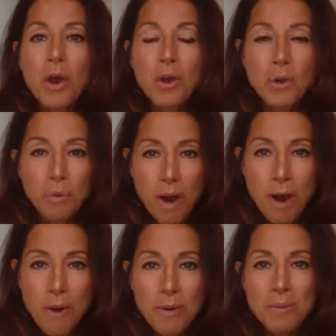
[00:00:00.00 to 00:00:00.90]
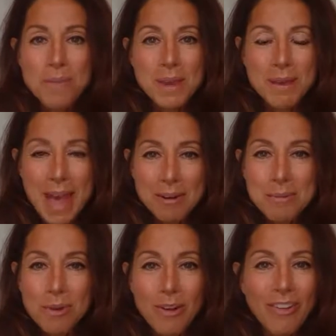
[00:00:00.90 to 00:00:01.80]
Grow, be
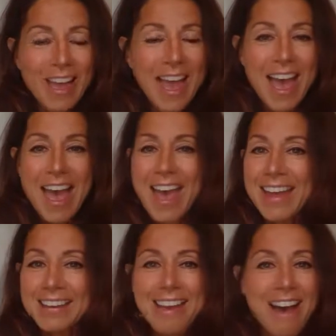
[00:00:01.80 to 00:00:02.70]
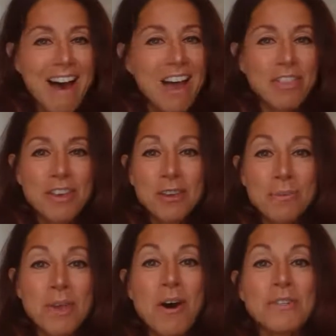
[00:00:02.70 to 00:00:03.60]
accountable, and I think you'll
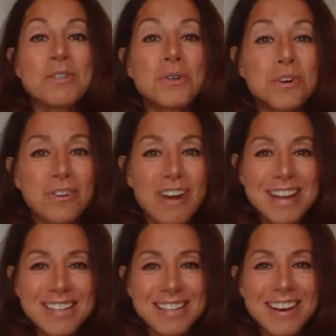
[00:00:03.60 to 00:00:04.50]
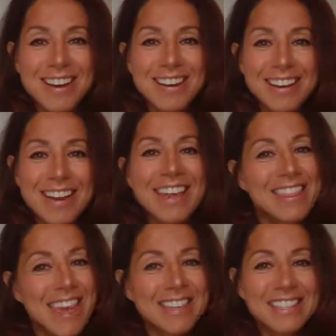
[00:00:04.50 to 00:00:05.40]
be off to a great start.
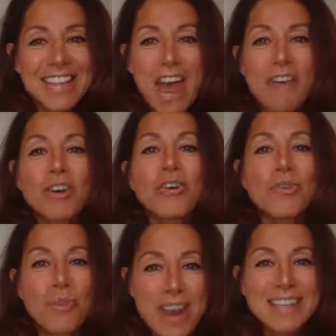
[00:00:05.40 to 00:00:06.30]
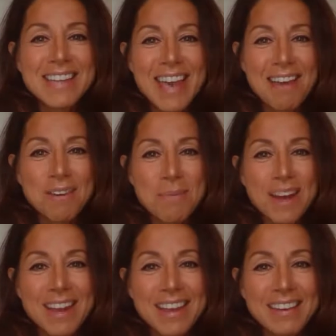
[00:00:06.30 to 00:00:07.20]
Thanks, and have a great day,
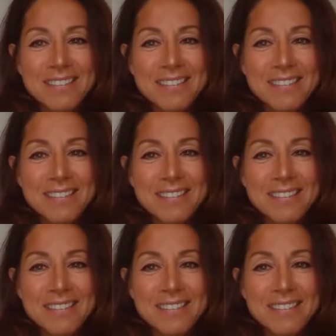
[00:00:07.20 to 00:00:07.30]
everybody.